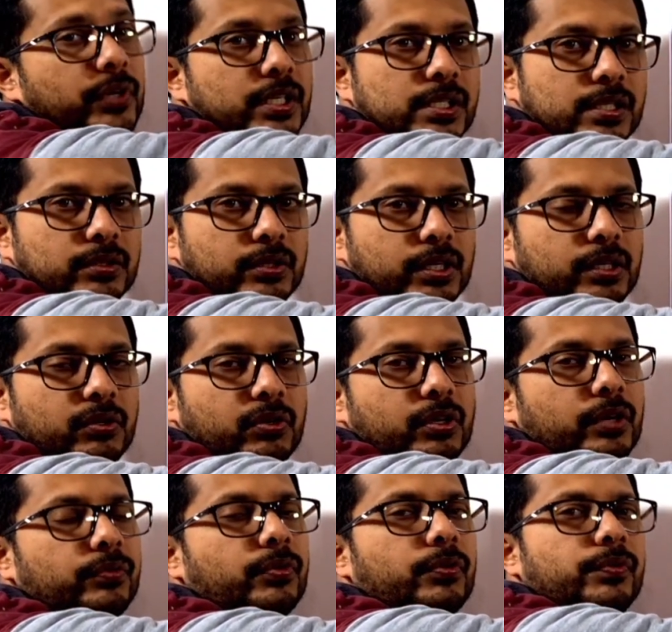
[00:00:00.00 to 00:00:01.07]
x. Okay,
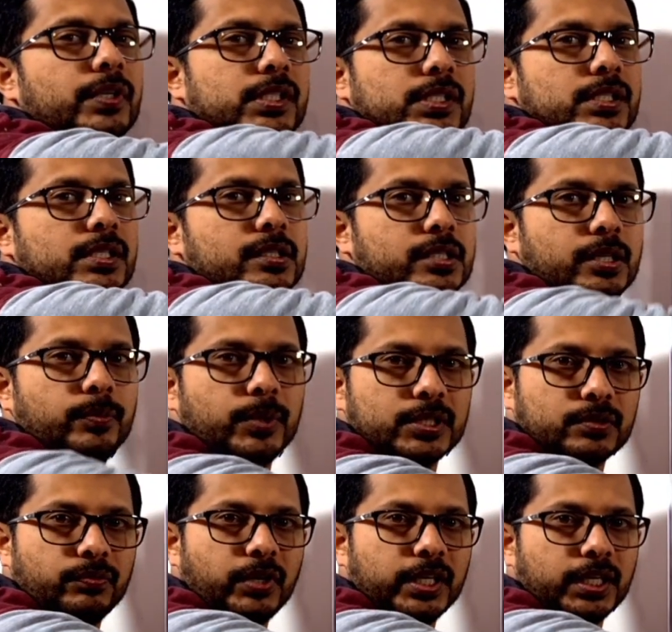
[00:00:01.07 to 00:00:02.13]
or f of x is the same
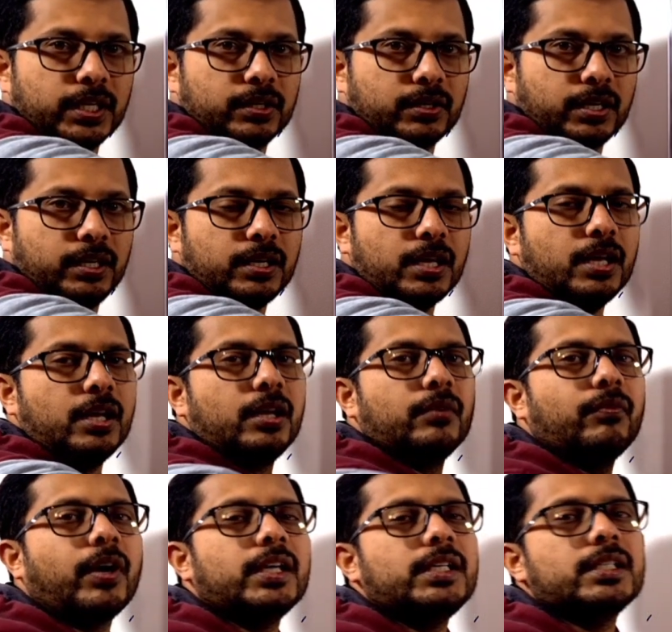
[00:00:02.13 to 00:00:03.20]
as y. Okay,
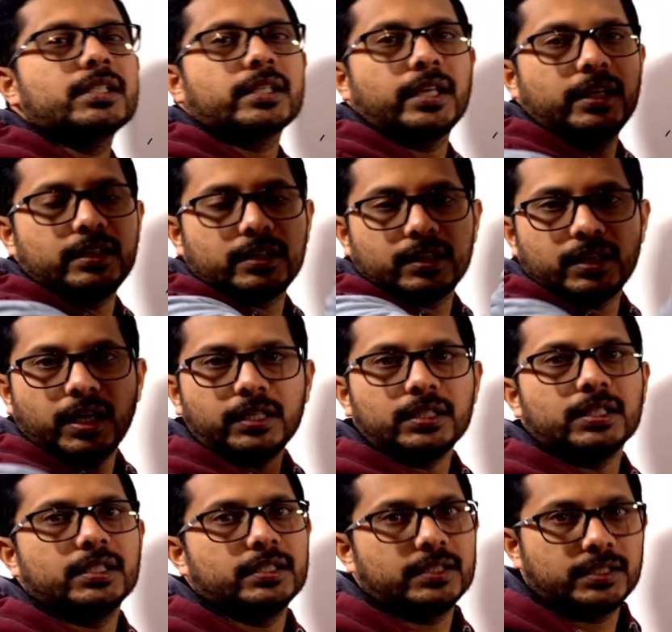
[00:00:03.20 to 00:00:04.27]
y is greater
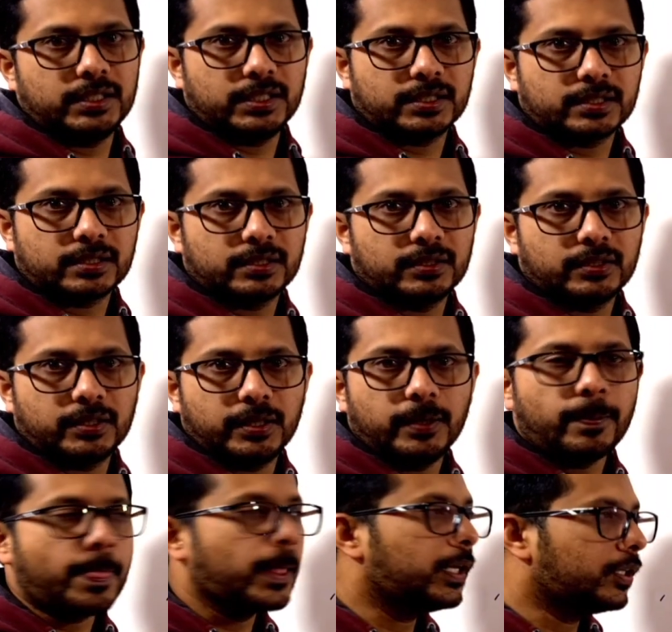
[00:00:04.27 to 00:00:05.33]
than 6.
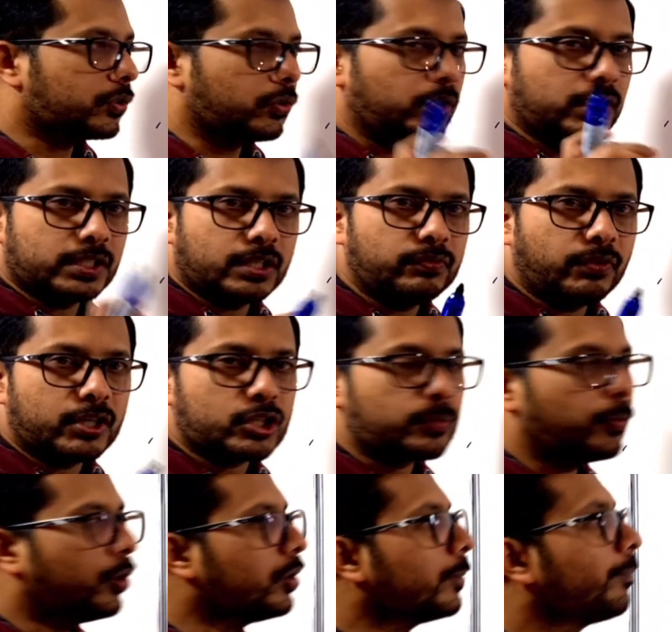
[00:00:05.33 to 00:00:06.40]
Okay, so listen once
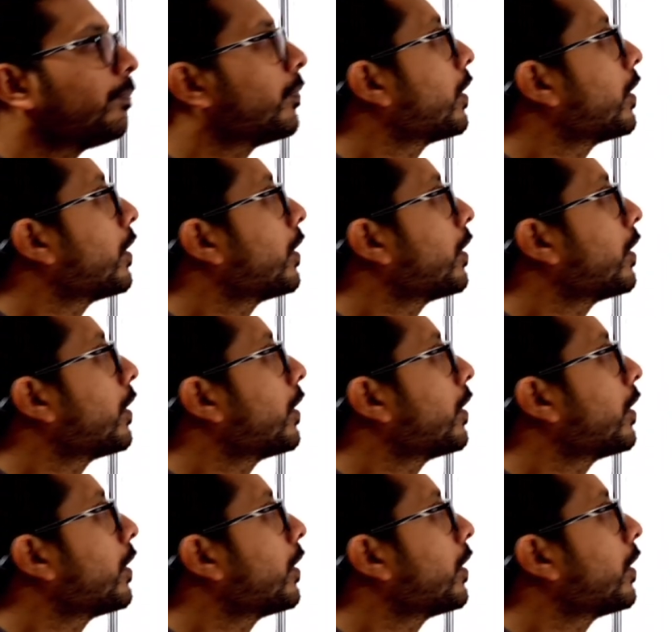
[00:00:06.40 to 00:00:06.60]
more.